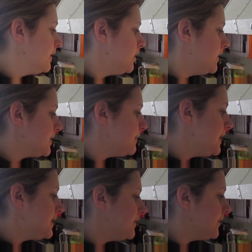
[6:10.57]
You want some
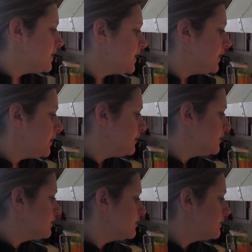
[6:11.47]
pizza for dinner?
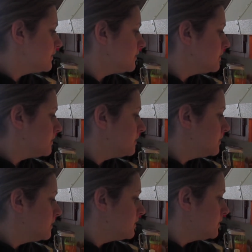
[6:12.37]

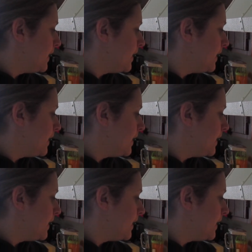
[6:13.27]
Uh-huh.